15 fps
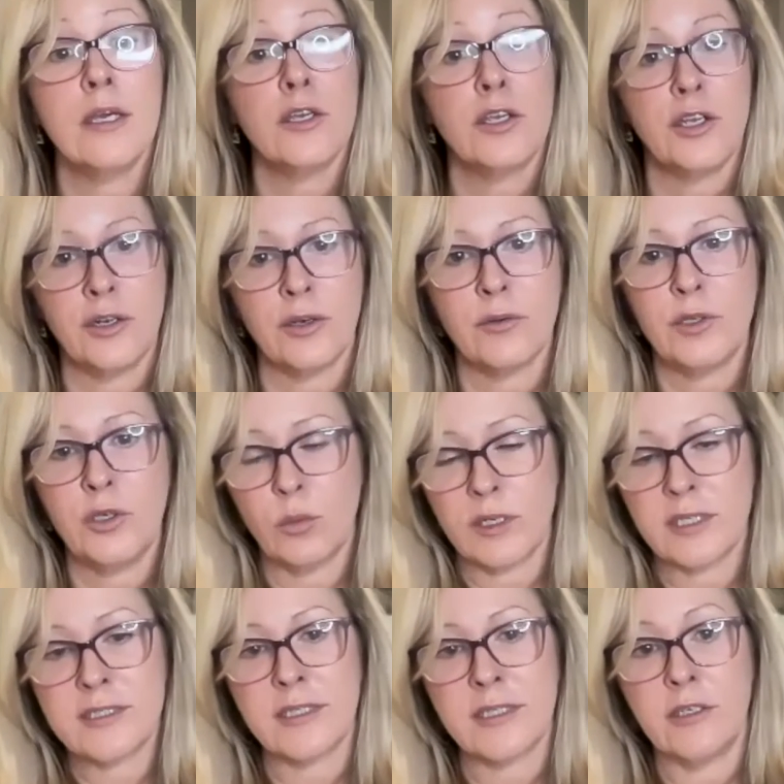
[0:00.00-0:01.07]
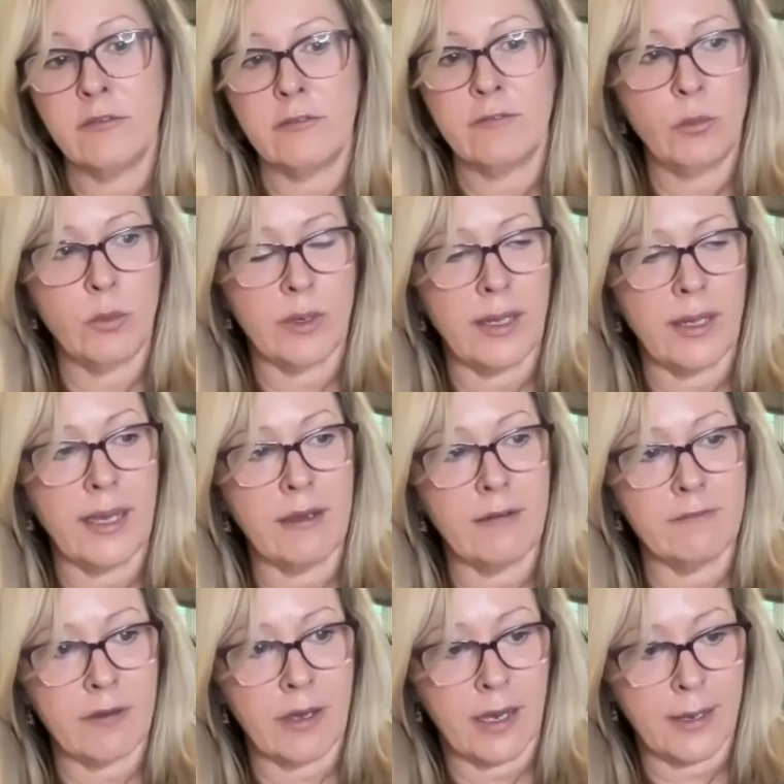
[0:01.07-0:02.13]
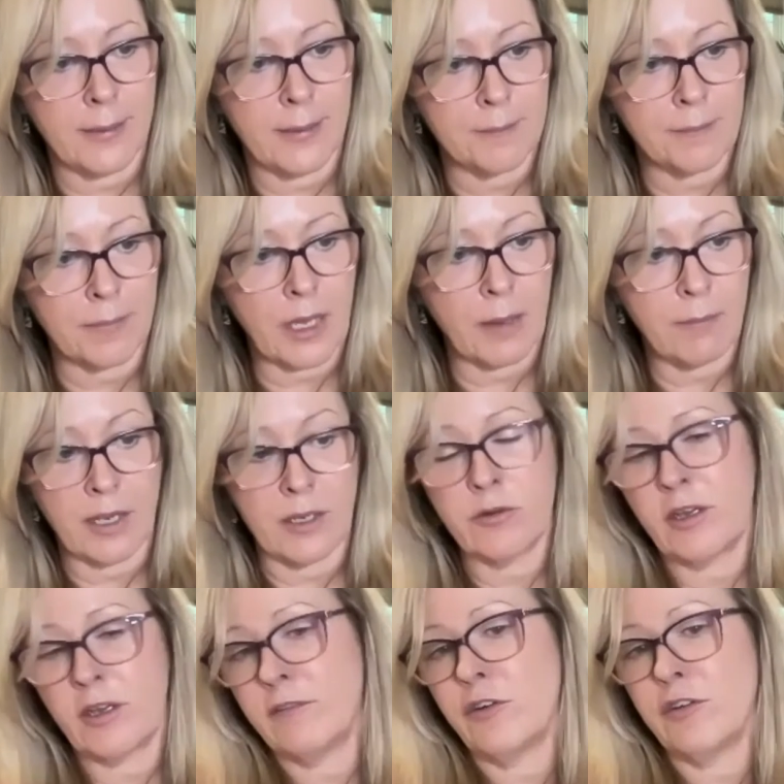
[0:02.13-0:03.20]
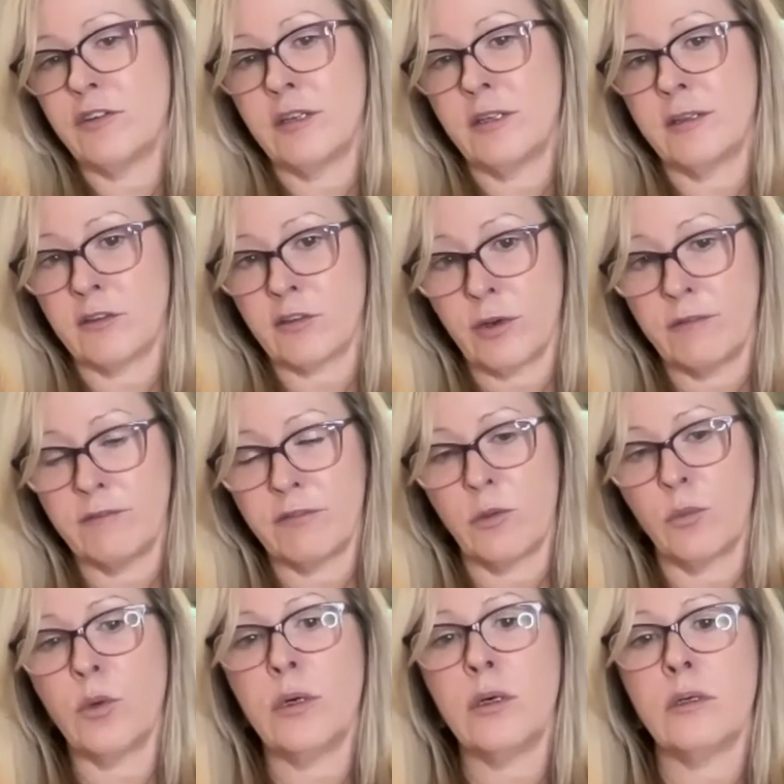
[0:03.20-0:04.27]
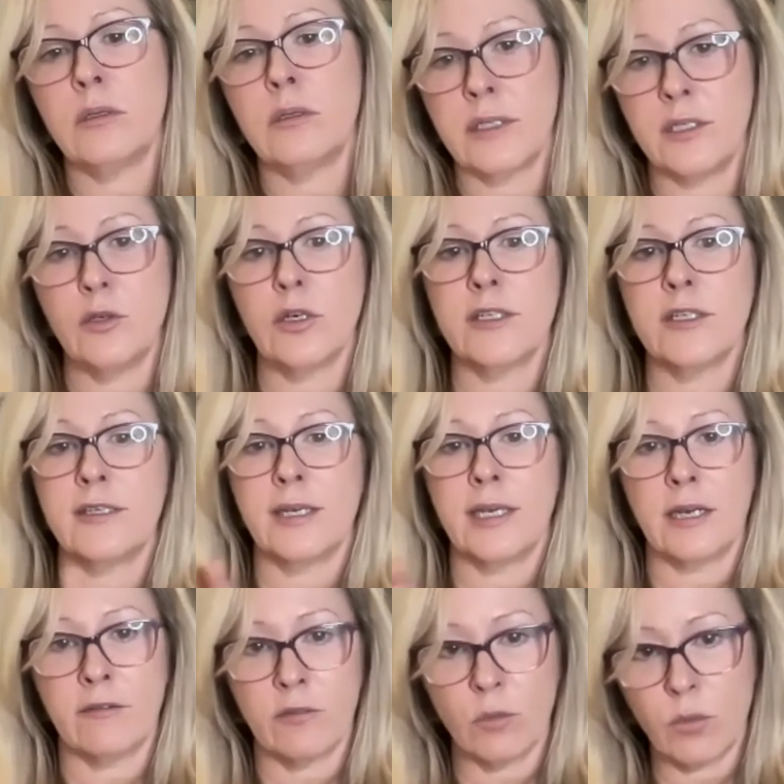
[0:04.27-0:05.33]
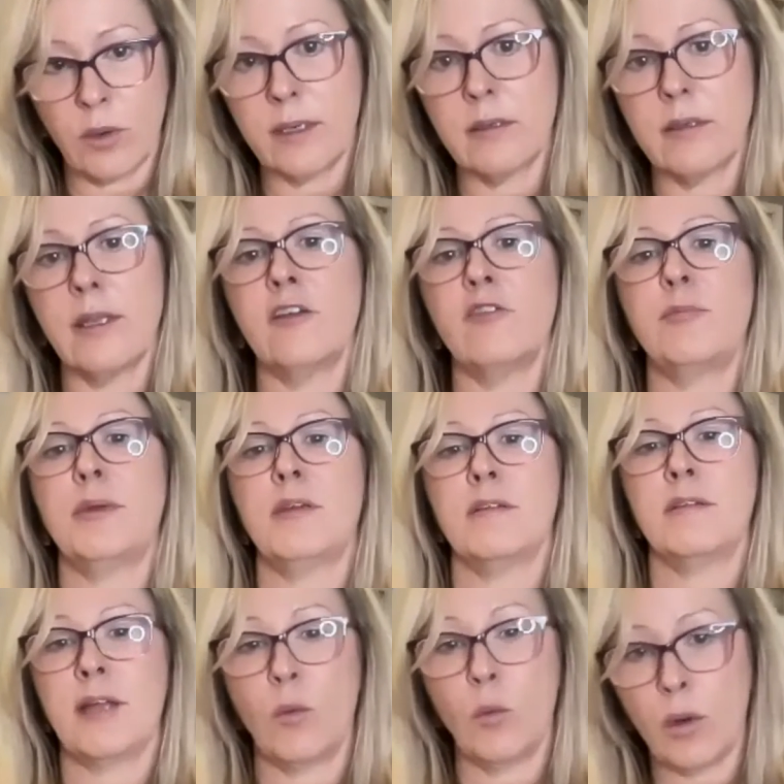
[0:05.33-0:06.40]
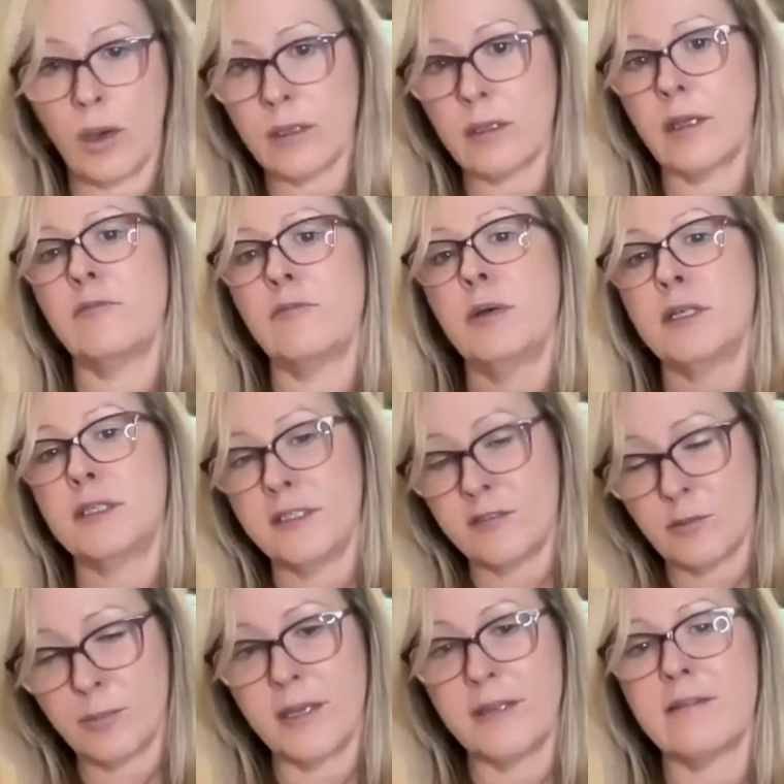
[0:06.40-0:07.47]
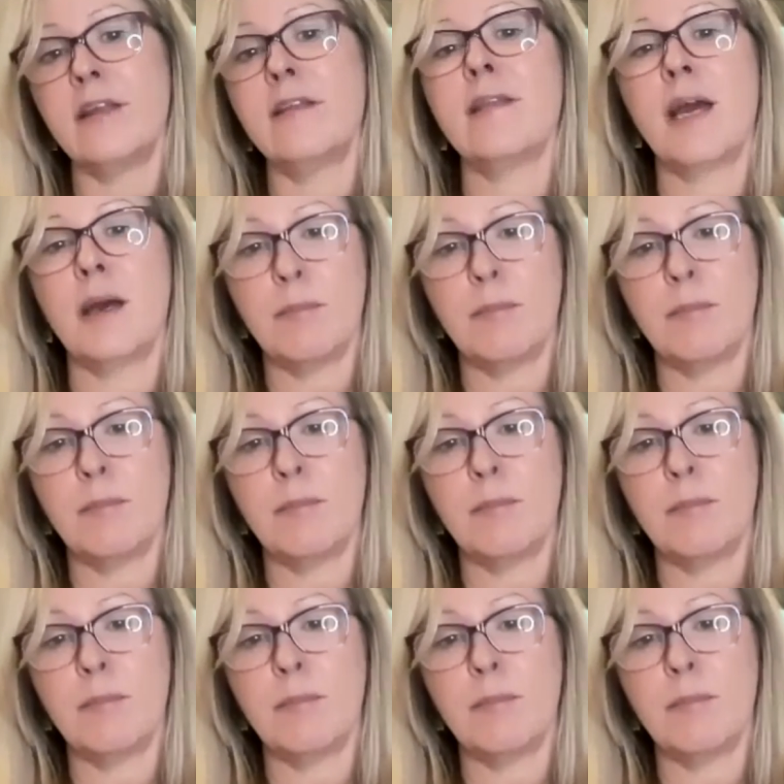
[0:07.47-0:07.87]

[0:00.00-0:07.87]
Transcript: You know, you want to take you if you want to have um, a biodiversity that's great for the world, then you've got to take care of the wildlife because that wildlife participates in that